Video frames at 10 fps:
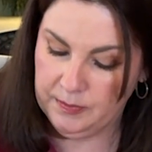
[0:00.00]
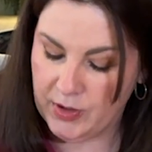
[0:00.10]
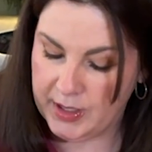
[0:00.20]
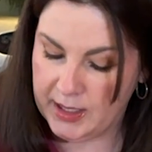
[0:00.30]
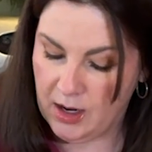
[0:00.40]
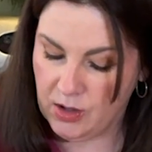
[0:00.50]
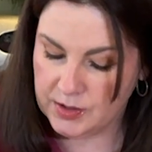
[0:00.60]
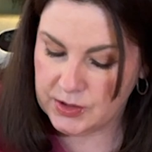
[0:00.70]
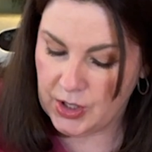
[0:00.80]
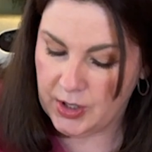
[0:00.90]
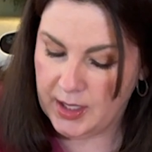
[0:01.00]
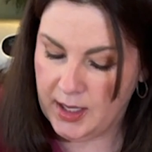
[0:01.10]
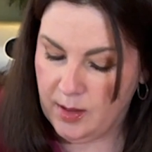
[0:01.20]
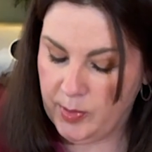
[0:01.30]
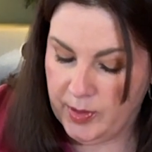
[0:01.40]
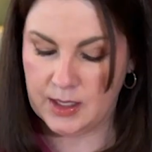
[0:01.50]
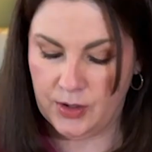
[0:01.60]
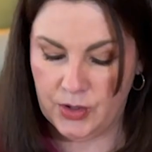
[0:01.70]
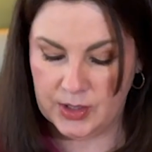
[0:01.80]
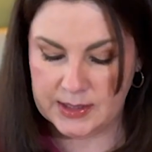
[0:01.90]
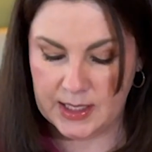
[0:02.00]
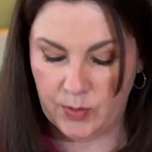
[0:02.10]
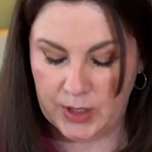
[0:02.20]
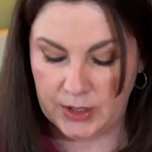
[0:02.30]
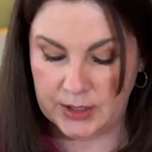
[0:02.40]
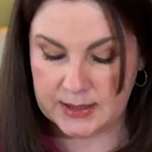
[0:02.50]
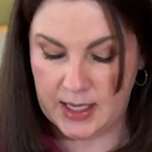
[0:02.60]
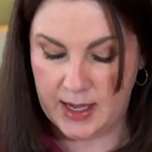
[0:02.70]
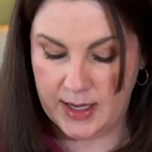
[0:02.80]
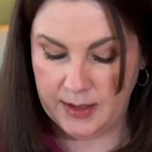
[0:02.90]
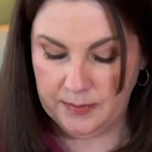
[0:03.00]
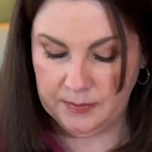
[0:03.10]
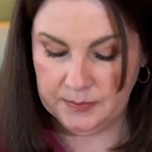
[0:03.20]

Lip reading: I've got it all stirred up so you can see what it looks like.